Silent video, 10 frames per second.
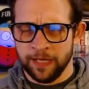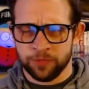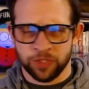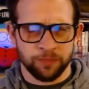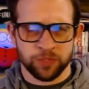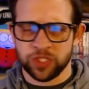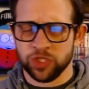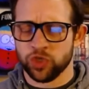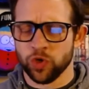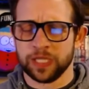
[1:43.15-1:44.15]
So I'm just
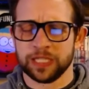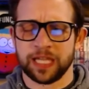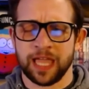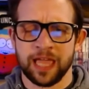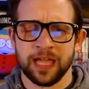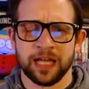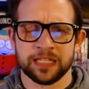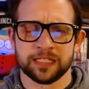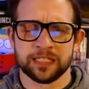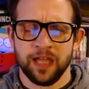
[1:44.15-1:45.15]
enjoying the
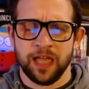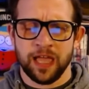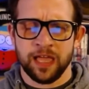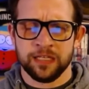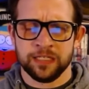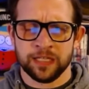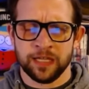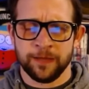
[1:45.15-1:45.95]
chaos. And